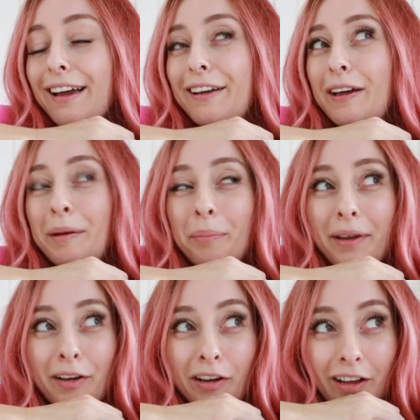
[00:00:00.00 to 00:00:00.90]
I couldn't
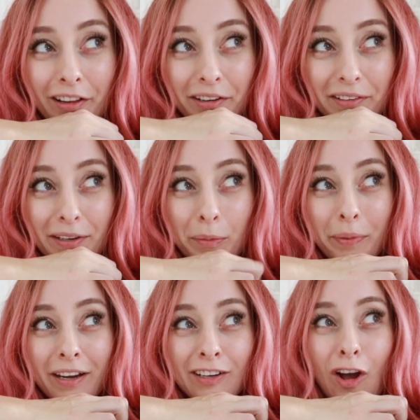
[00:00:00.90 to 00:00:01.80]
pick a color, so I
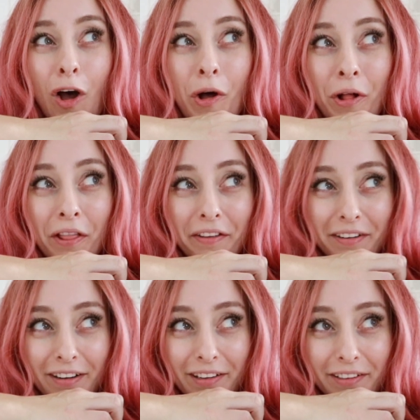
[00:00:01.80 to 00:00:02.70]
picked all the
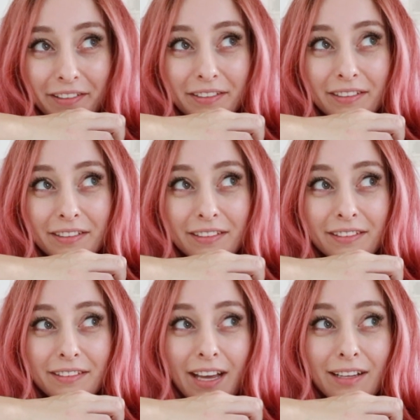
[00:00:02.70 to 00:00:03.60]
colors.
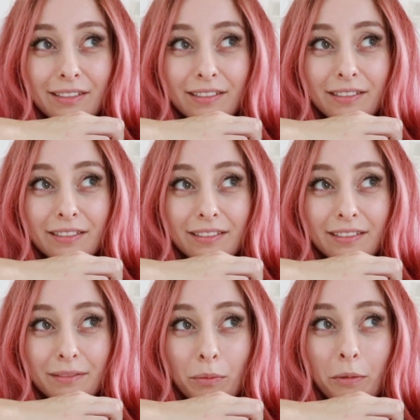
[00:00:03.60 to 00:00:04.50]
That's
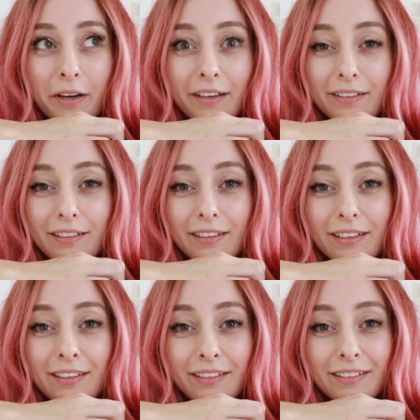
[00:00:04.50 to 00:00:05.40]
white.
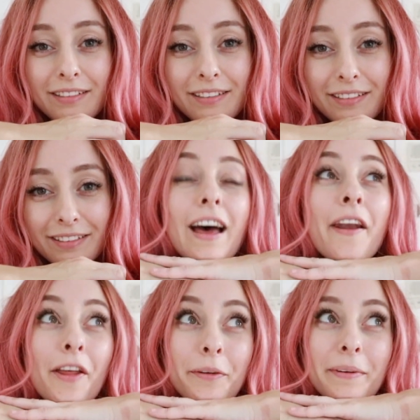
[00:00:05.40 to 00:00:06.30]

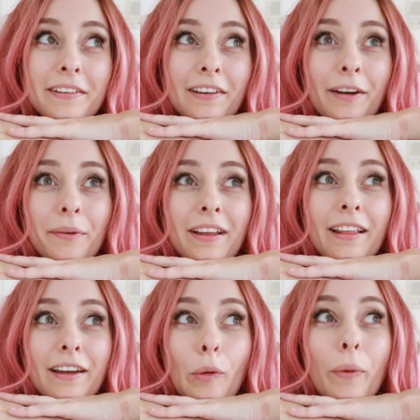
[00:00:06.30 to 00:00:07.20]
Another reason I really
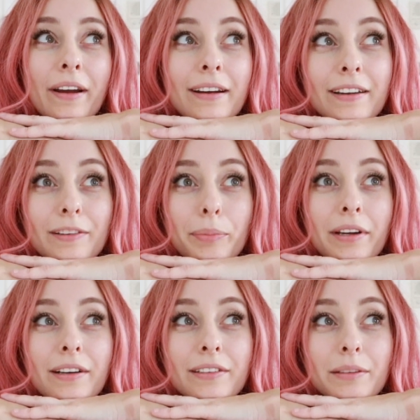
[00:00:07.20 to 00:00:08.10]
like white is
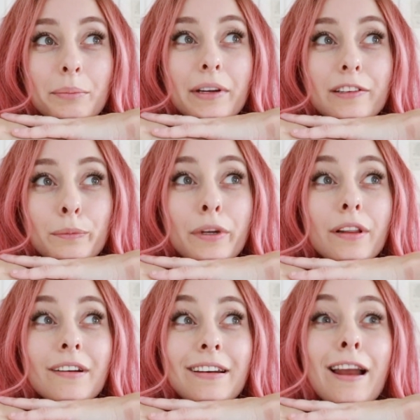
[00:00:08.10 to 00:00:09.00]
because it makes me
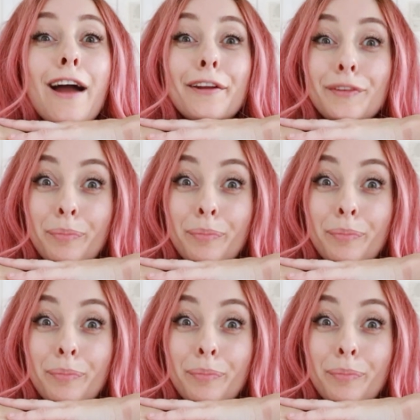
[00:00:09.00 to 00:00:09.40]
look not as